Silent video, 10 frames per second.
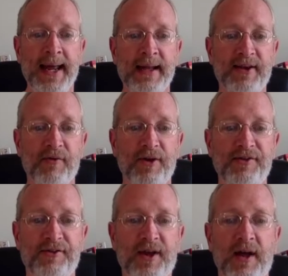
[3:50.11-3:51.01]

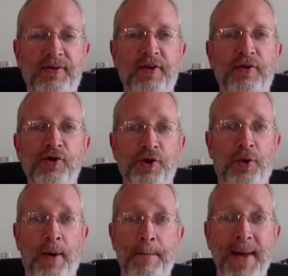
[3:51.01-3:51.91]
anti-racist
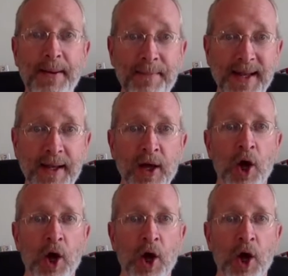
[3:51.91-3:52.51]
constitutional amendment